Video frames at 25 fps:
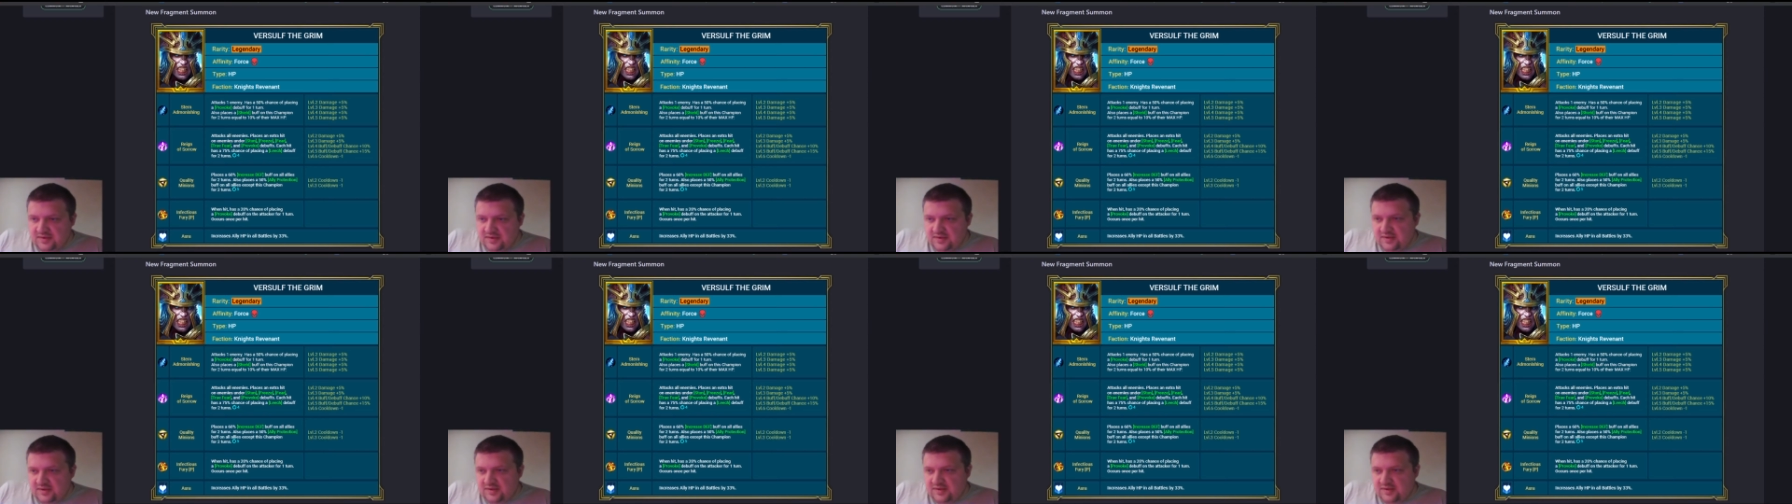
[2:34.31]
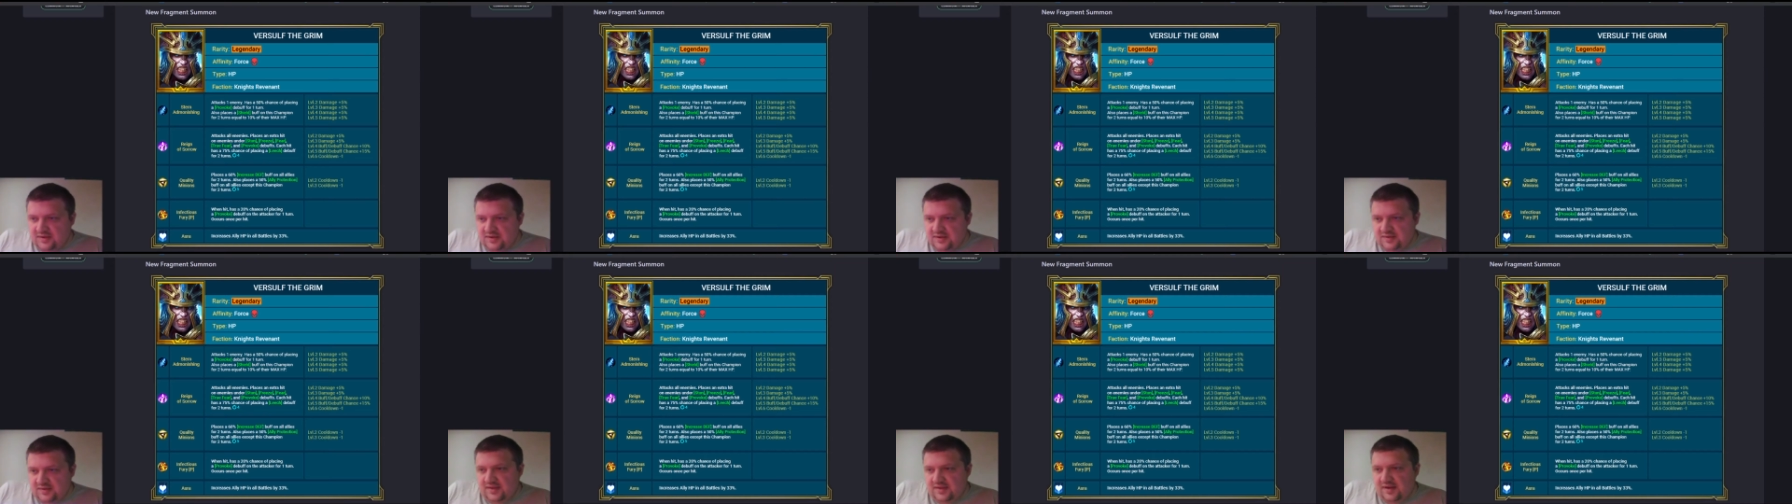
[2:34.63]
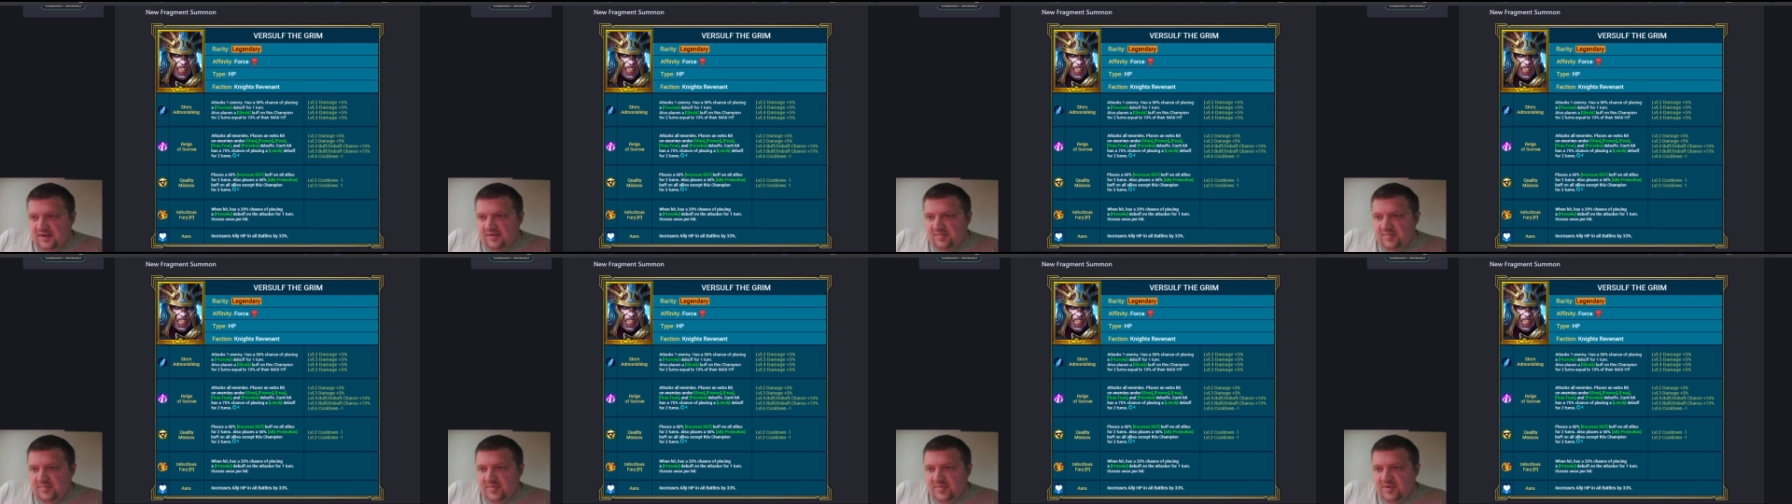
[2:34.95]
And that
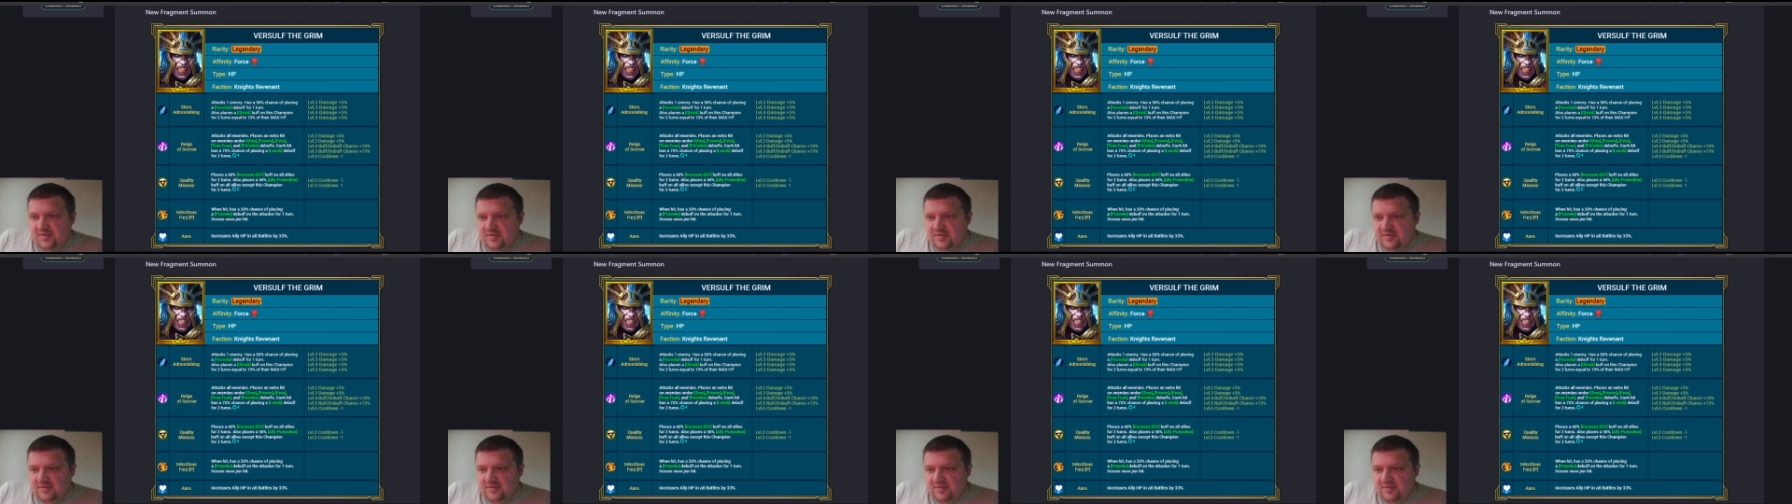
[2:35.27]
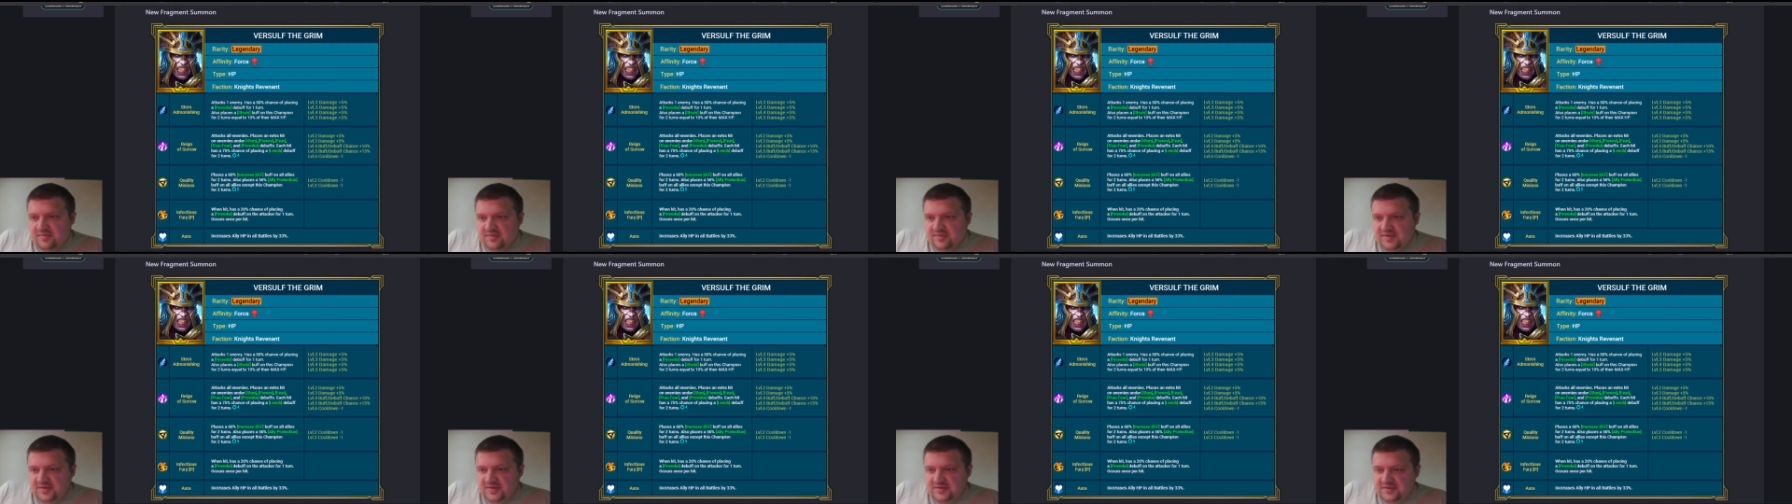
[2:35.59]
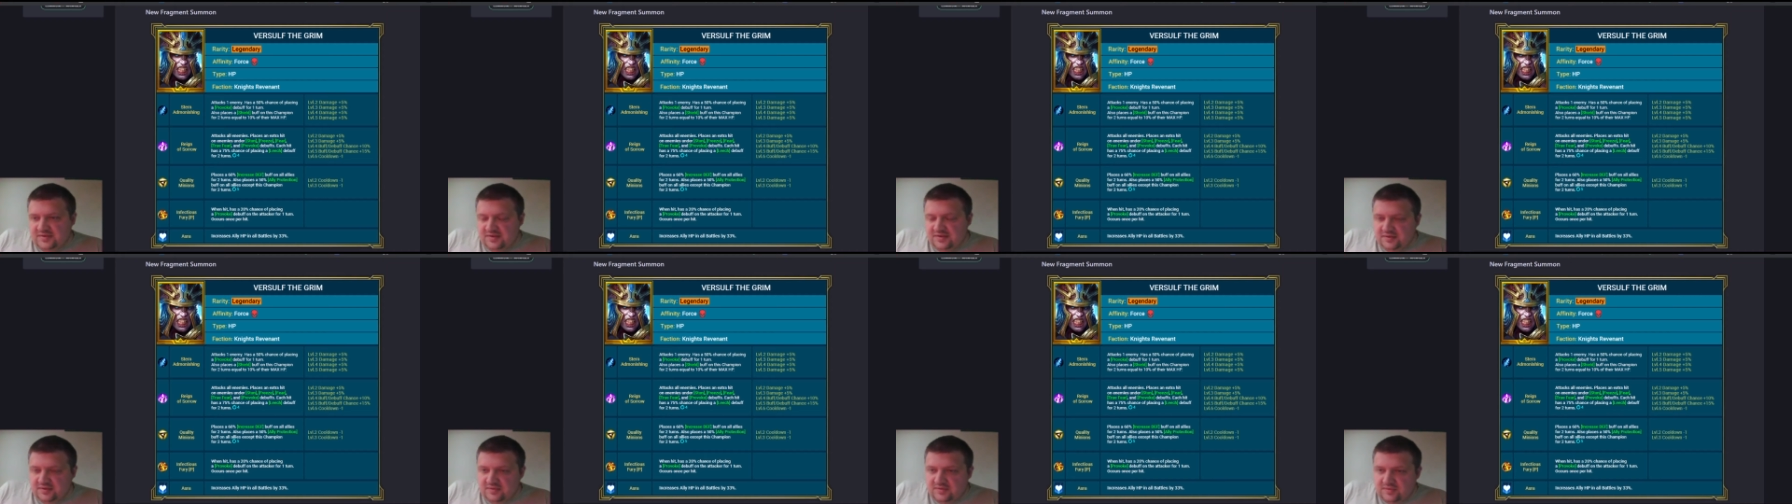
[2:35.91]
will be on a
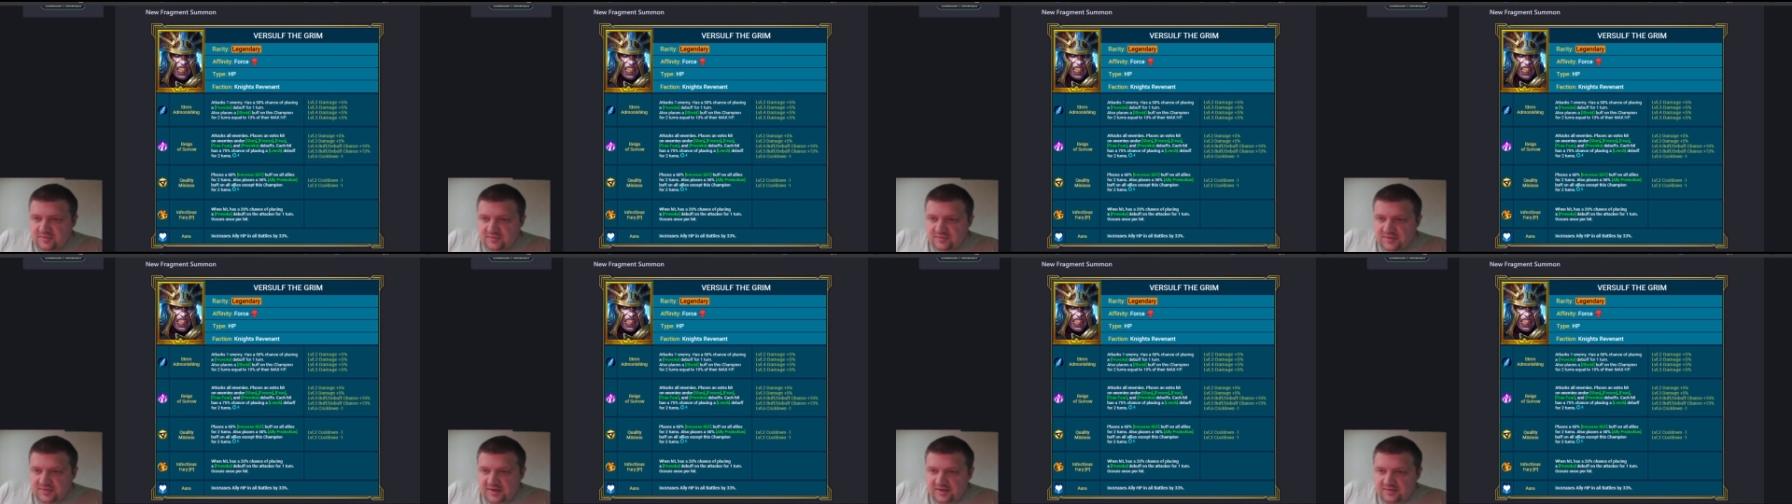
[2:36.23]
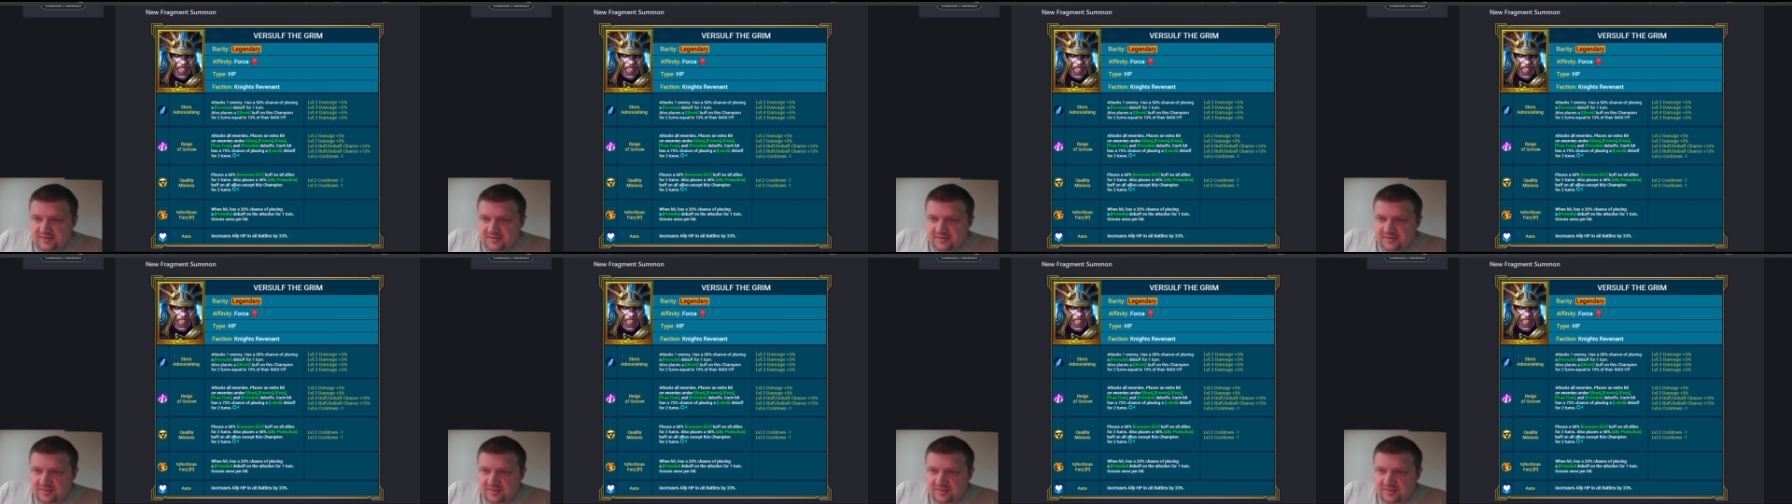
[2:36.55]
3-turn cooldown.